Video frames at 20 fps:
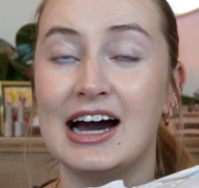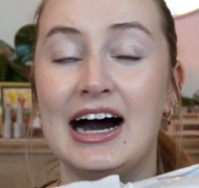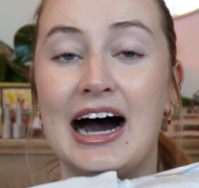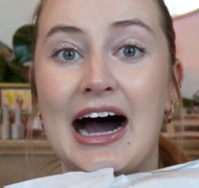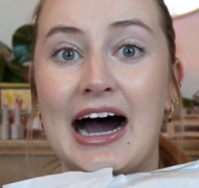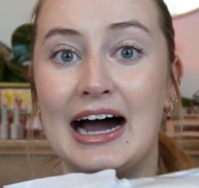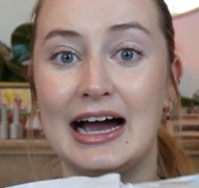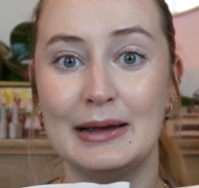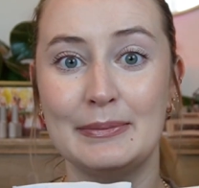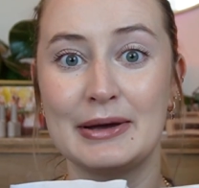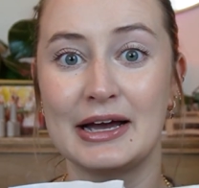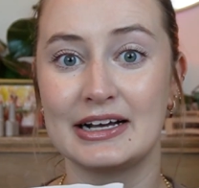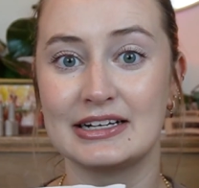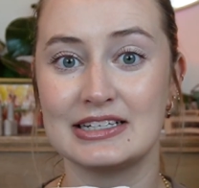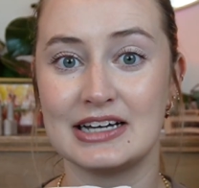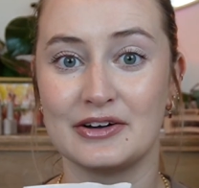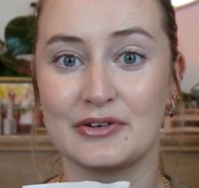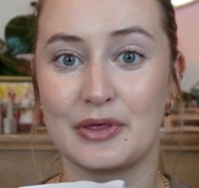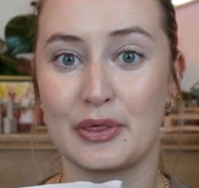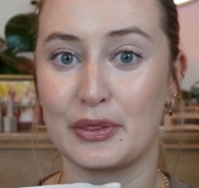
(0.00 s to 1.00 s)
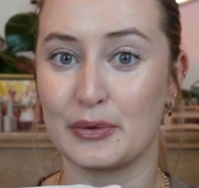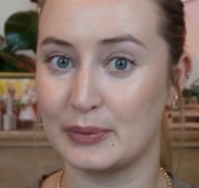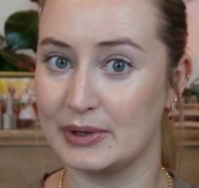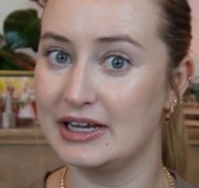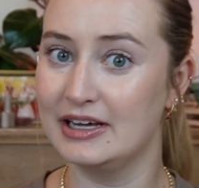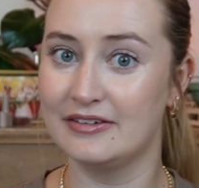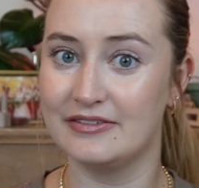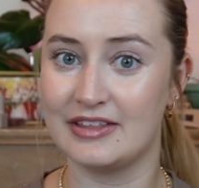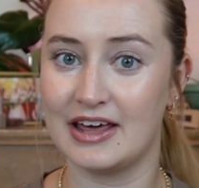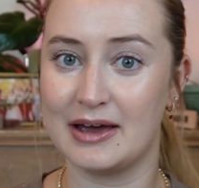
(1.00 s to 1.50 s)
I picked out 3
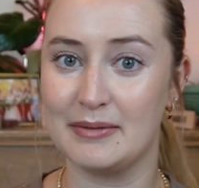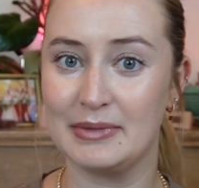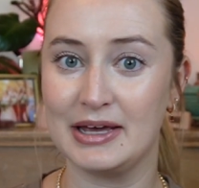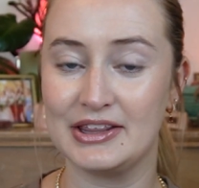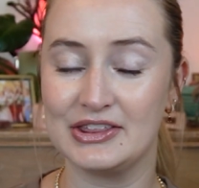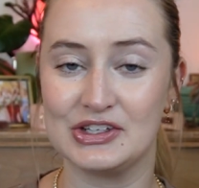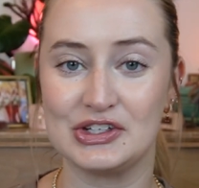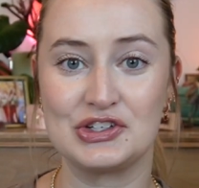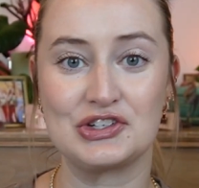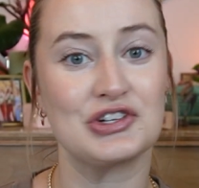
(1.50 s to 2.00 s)
of them and then